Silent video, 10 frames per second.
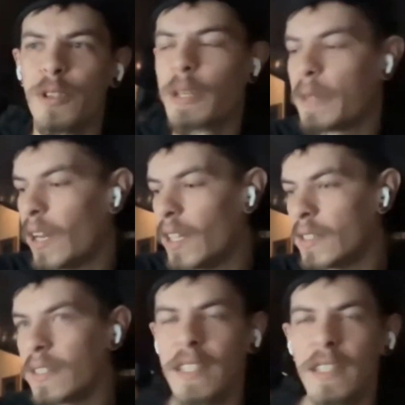so like
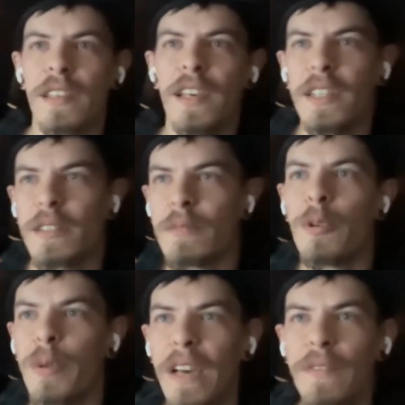beyond I guess like
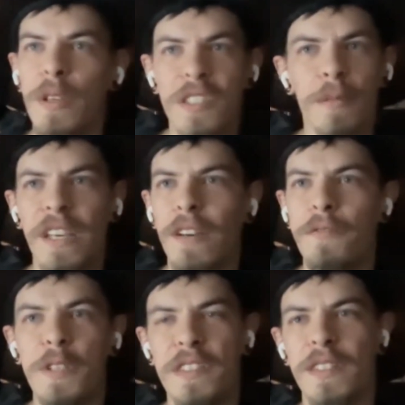well we have those coming
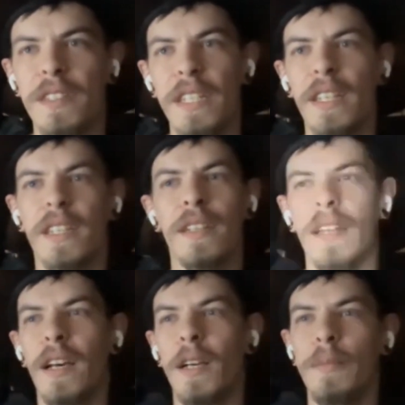out physically
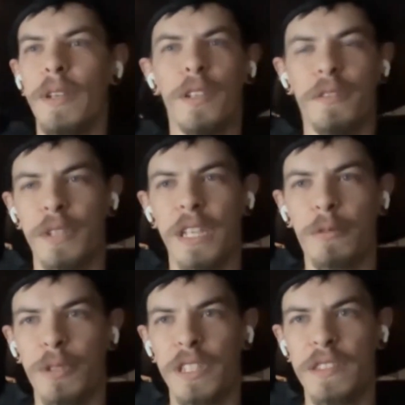and I know you've like
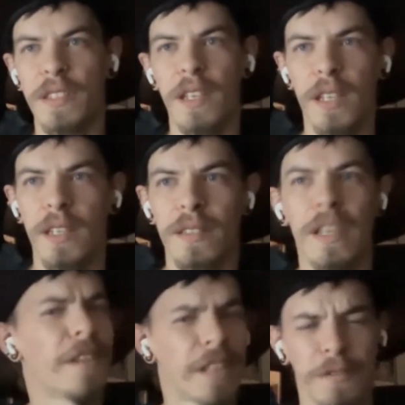released
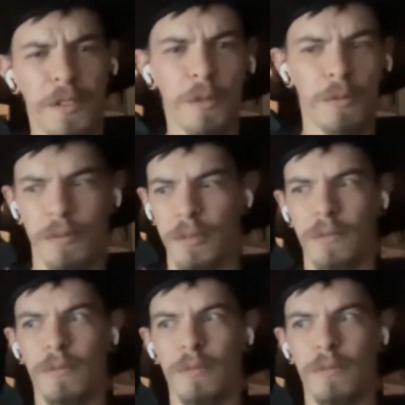you have like a few